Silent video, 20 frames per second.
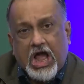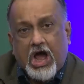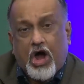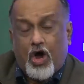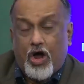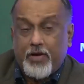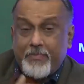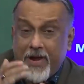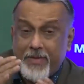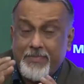
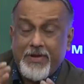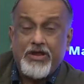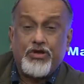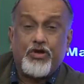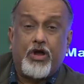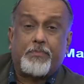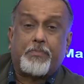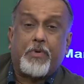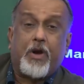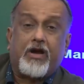or maybe
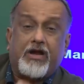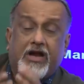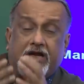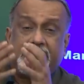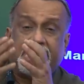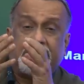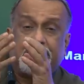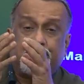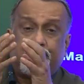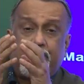your
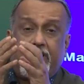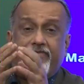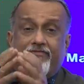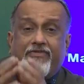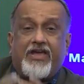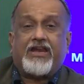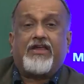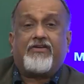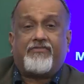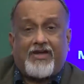product is doing
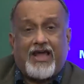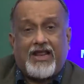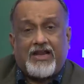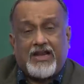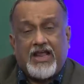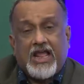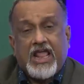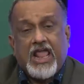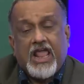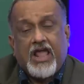very well
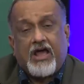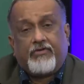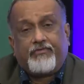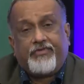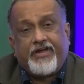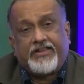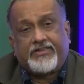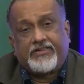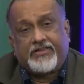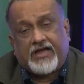
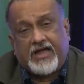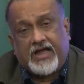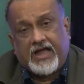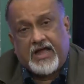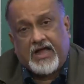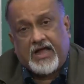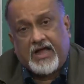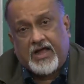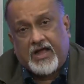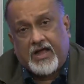with
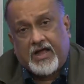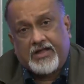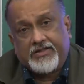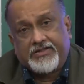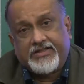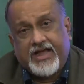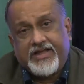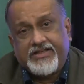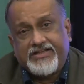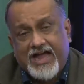
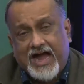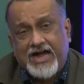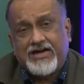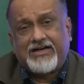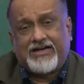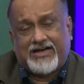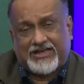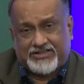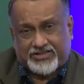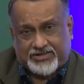the young
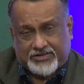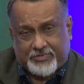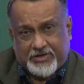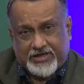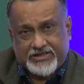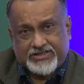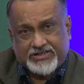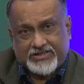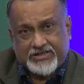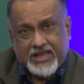
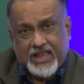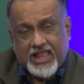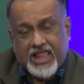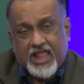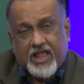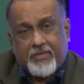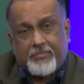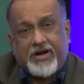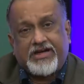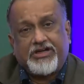customers,
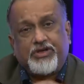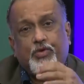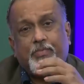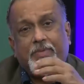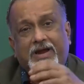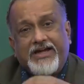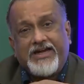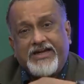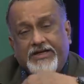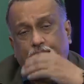but you
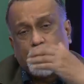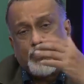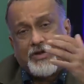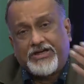may need to